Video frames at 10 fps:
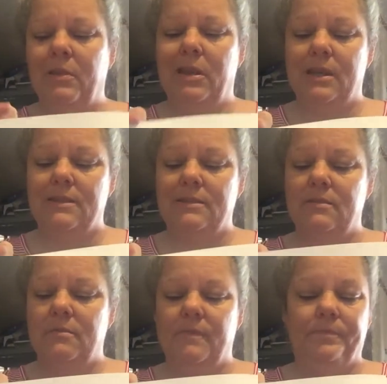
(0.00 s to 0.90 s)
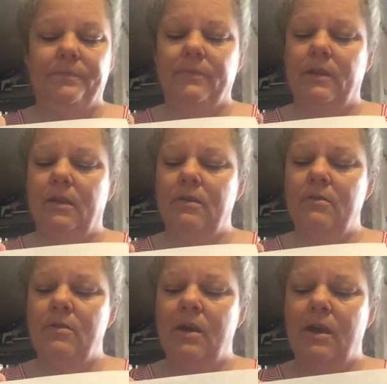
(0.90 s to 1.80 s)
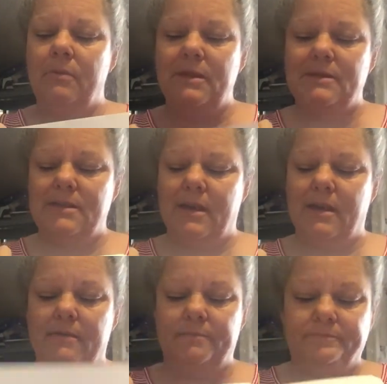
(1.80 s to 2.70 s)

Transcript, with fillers: Blossom. I don't know how I missed that.